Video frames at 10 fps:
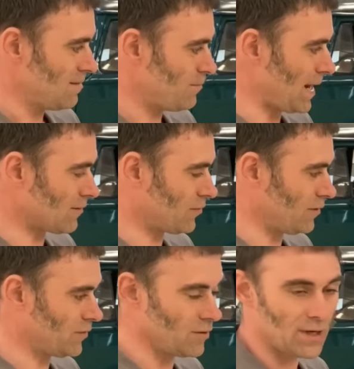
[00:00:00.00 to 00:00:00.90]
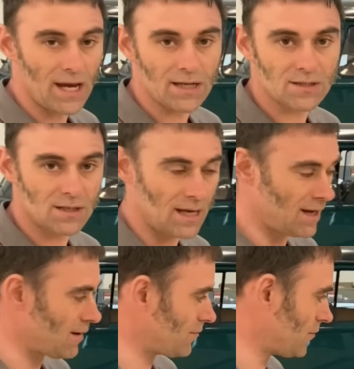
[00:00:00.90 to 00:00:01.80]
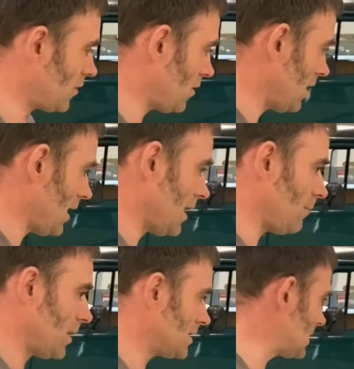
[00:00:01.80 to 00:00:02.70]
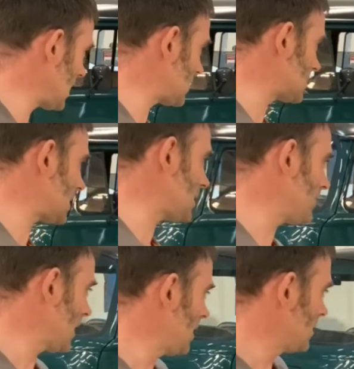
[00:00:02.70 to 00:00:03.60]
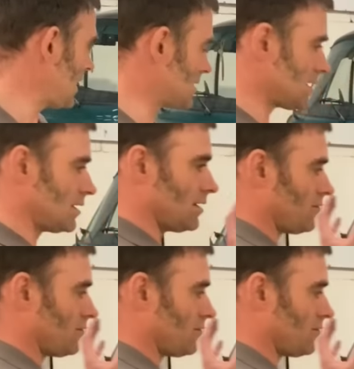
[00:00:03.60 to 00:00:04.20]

back for a few days uh, for uh, a bit of TLC. There's the other